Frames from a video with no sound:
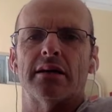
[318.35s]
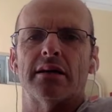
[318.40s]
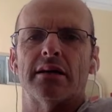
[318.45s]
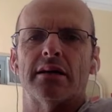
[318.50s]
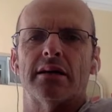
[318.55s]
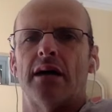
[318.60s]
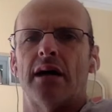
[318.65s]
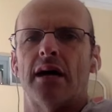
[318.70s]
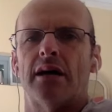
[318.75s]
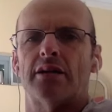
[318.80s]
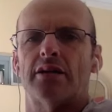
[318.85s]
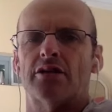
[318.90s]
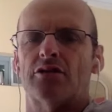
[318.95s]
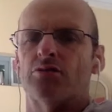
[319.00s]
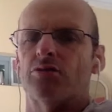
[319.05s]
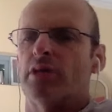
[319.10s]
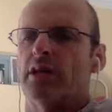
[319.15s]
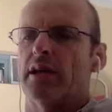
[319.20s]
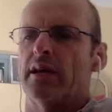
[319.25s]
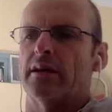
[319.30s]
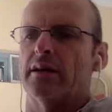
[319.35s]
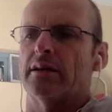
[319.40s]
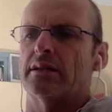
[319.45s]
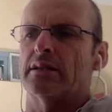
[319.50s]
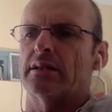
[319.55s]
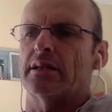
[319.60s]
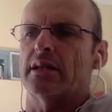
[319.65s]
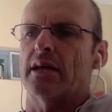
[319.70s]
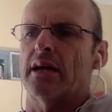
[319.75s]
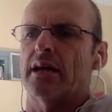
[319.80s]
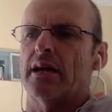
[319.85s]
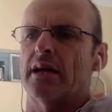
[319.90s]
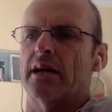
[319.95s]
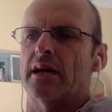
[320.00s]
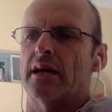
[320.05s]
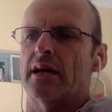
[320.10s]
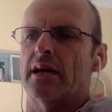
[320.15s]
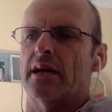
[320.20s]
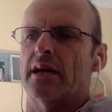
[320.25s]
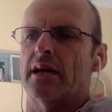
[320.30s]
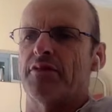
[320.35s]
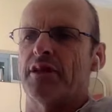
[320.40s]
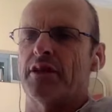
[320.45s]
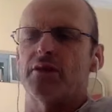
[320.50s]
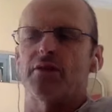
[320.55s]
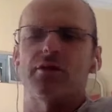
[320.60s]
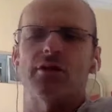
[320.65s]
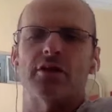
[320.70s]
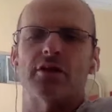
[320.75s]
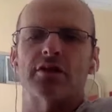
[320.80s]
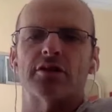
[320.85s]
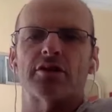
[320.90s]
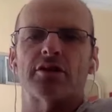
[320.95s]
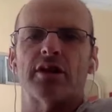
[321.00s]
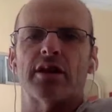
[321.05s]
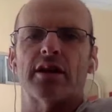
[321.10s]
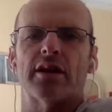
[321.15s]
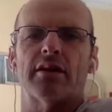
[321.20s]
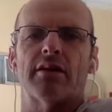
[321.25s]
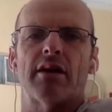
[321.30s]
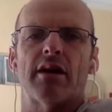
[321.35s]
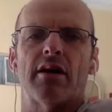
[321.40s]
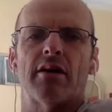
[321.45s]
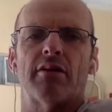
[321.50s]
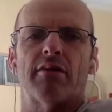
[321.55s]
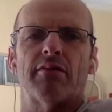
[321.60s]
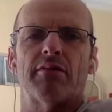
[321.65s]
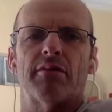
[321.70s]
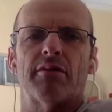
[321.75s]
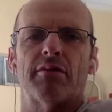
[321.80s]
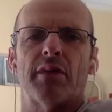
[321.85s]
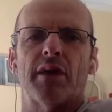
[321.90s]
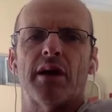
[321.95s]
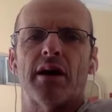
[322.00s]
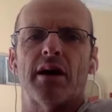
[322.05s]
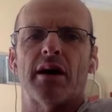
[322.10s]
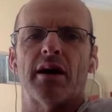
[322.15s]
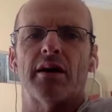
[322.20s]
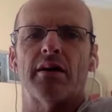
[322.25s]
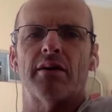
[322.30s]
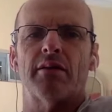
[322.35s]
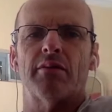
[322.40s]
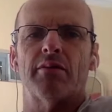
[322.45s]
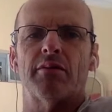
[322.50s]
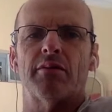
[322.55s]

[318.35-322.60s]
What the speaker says: high school years, I lived at Newlands Cricket Ground with my